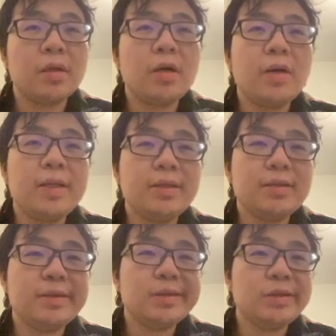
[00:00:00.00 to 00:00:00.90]
or let's
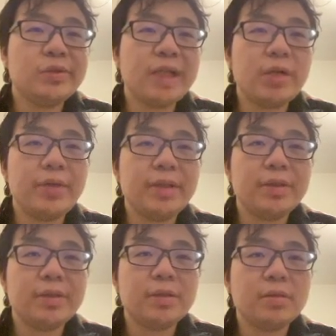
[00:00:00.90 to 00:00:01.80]
just cd into
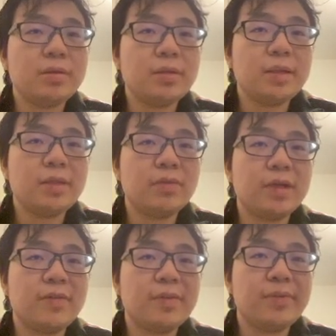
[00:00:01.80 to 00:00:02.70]
generator and
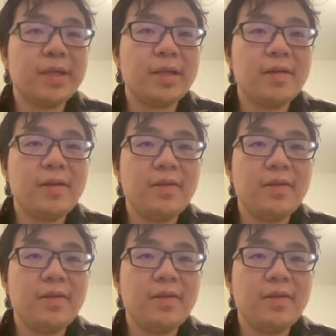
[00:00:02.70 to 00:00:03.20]
work from there.